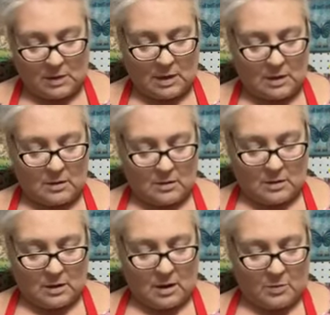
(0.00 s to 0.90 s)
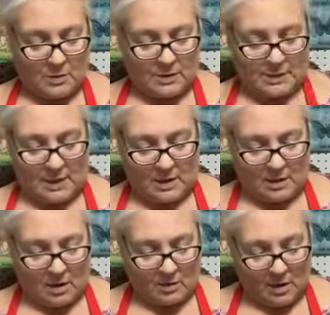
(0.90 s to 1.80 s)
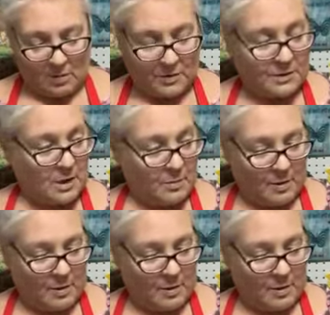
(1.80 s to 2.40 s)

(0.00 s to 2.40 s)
I almost thought